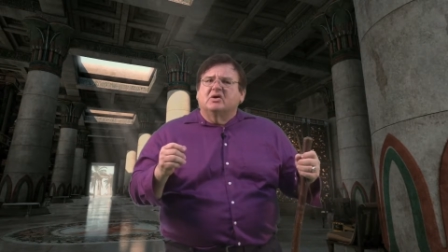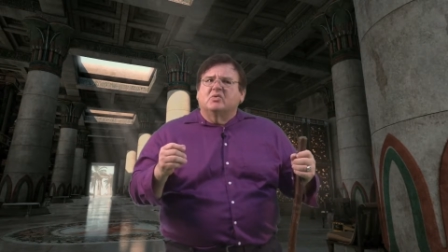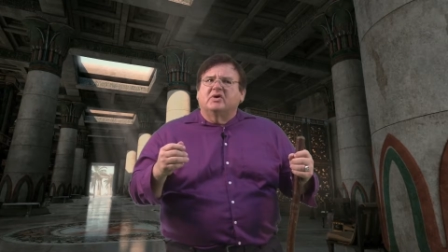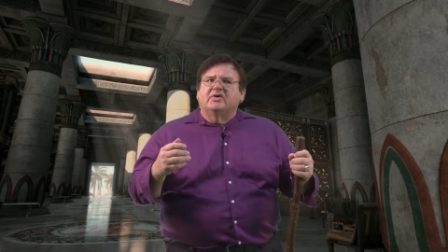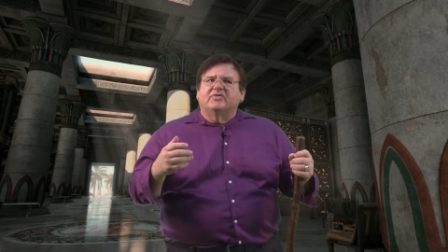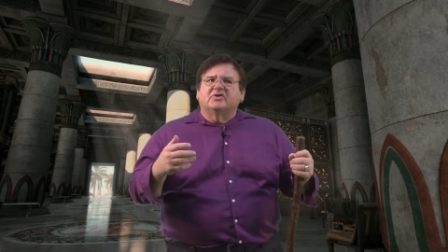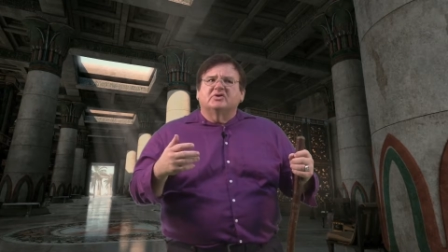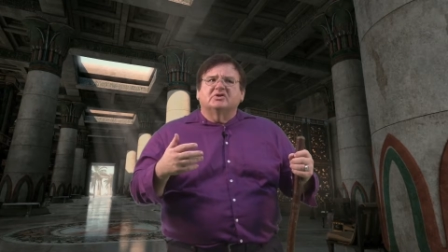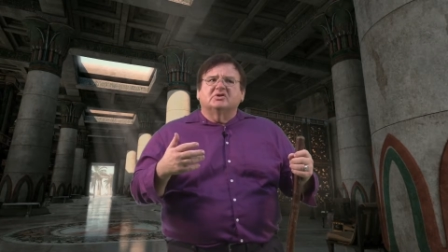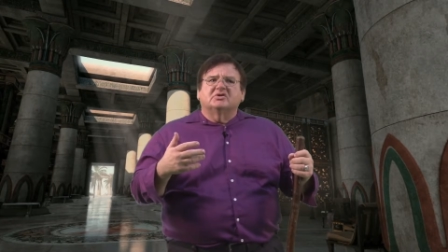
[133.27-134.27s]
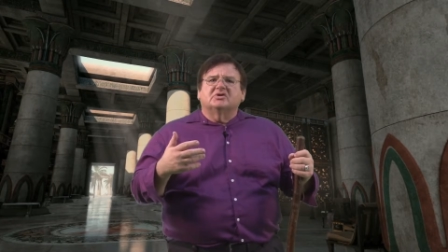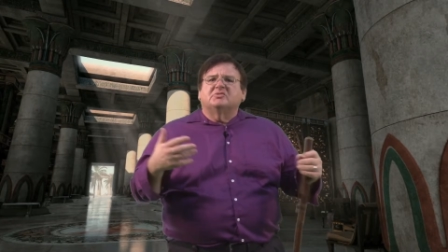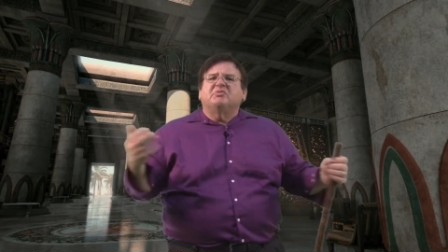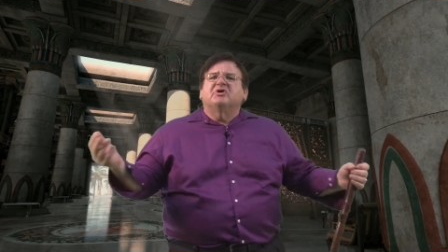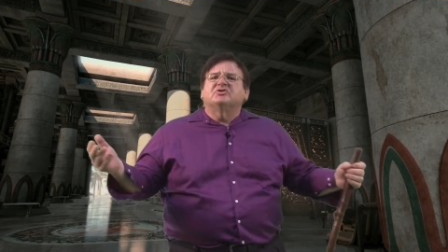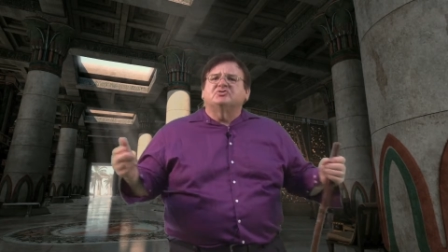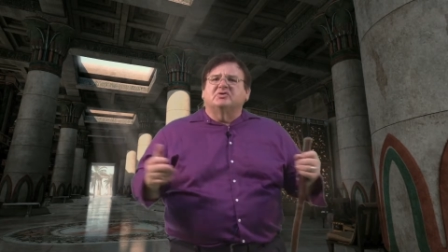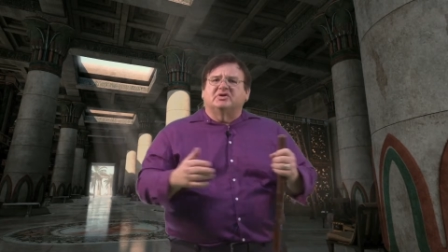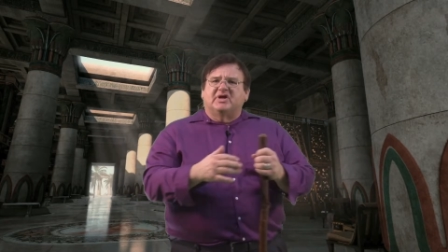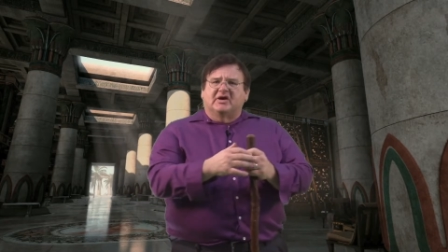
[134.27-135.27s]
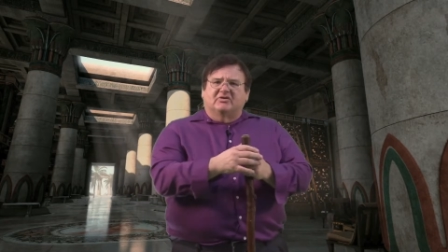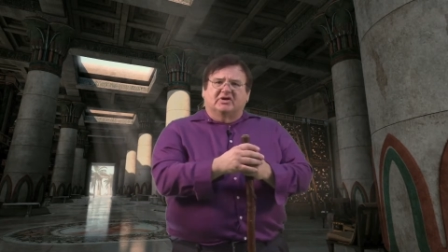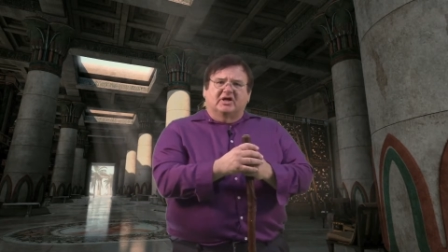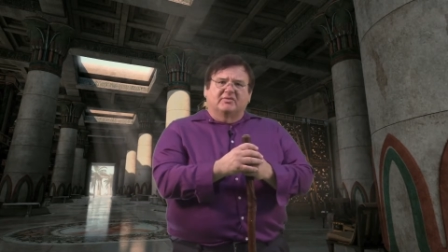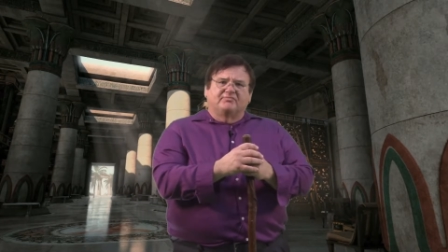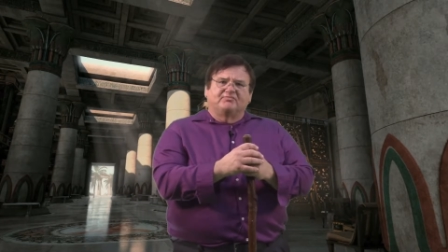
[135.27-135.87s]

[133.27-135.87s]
with spiritual integrity